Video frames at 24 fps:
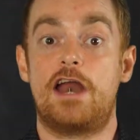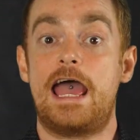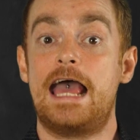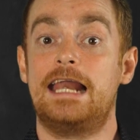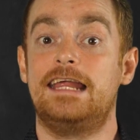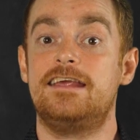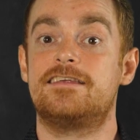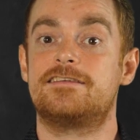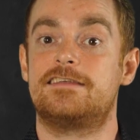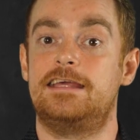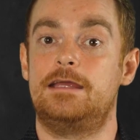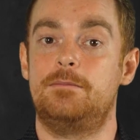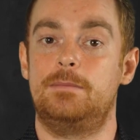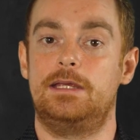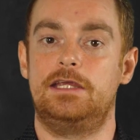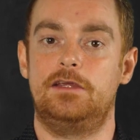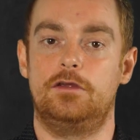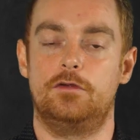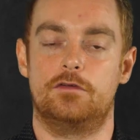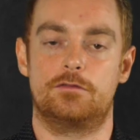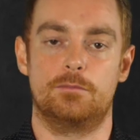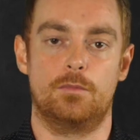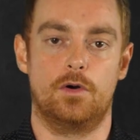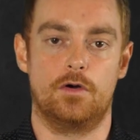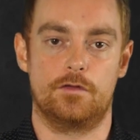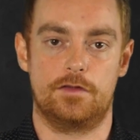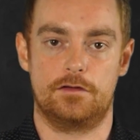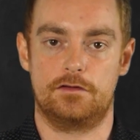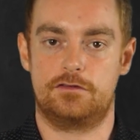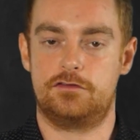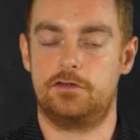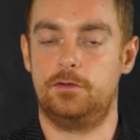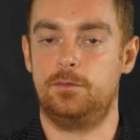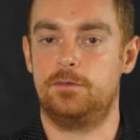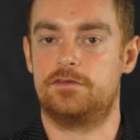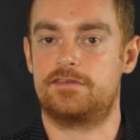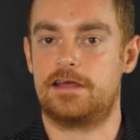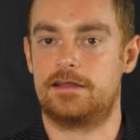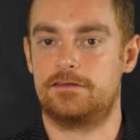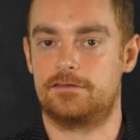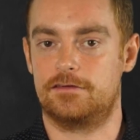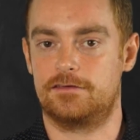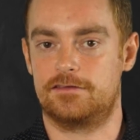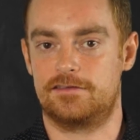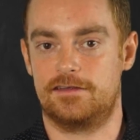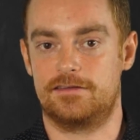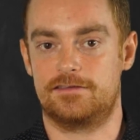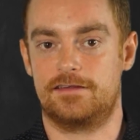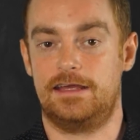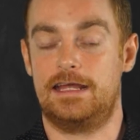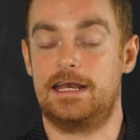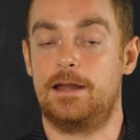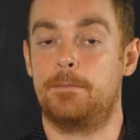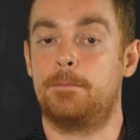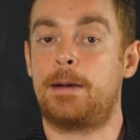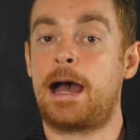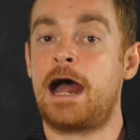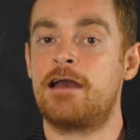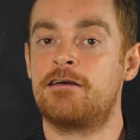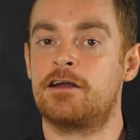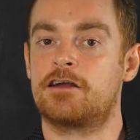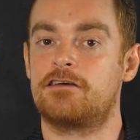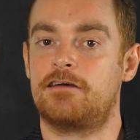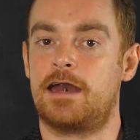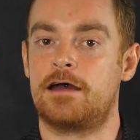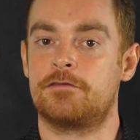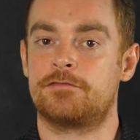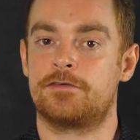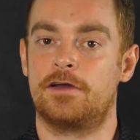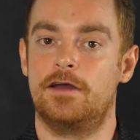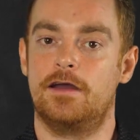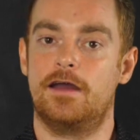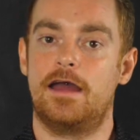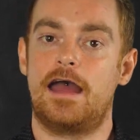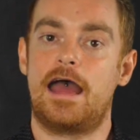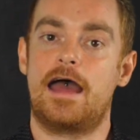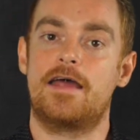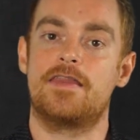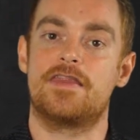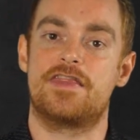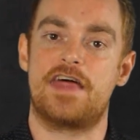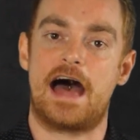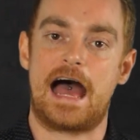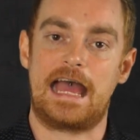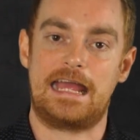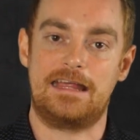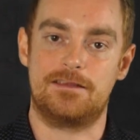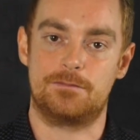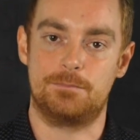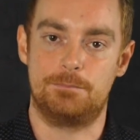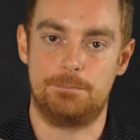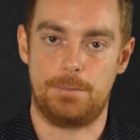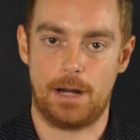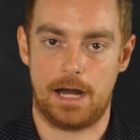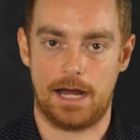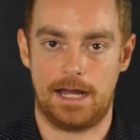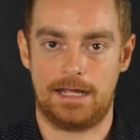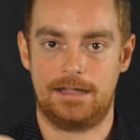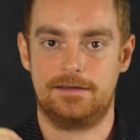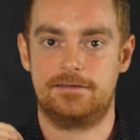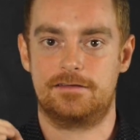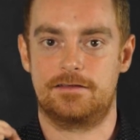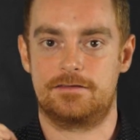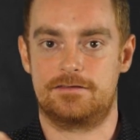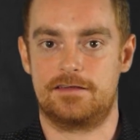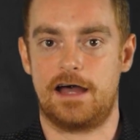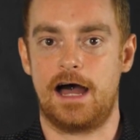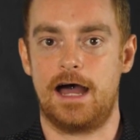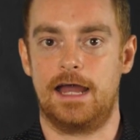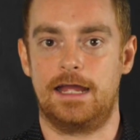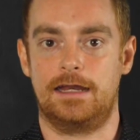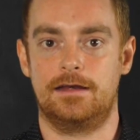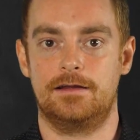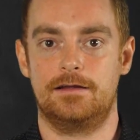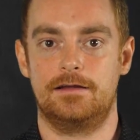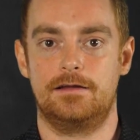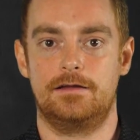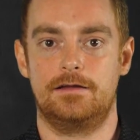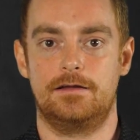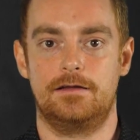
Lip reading: rarely see me use more than 2 sentences in a paragraph, and that is by design.